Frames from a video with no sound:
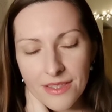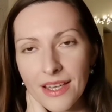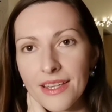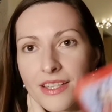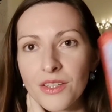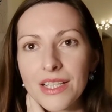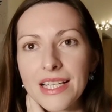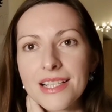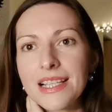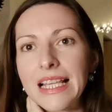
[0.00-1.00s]
that it could
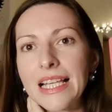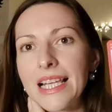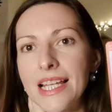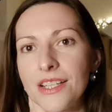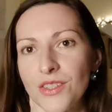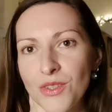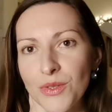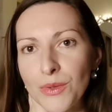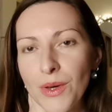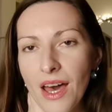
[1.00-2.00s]
easily lead
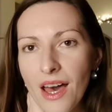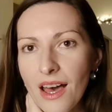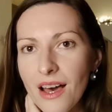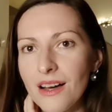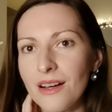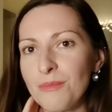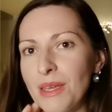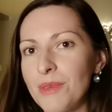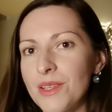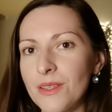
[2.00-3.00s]
to
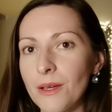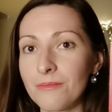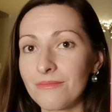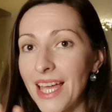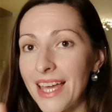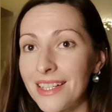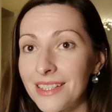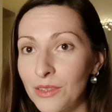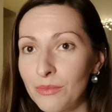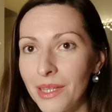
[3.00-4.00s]
maybe some anal